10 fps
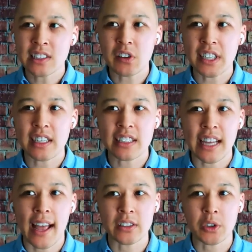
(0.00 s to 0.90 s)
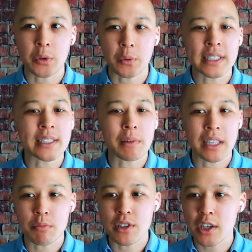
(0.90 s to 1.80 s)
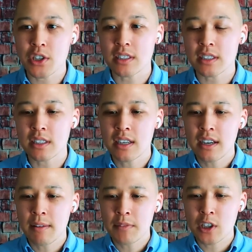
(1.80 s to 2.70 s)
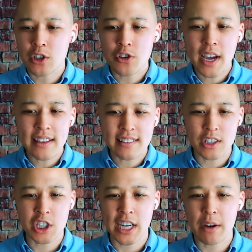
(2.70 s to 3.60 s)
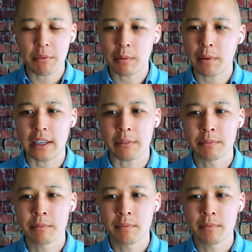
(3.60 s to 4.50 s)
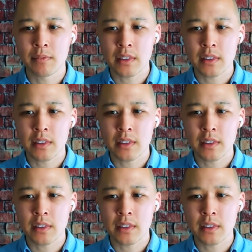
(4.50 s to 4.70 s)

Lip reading: Let's start getting tactical with some of the objections. Could you guys in the chat with me?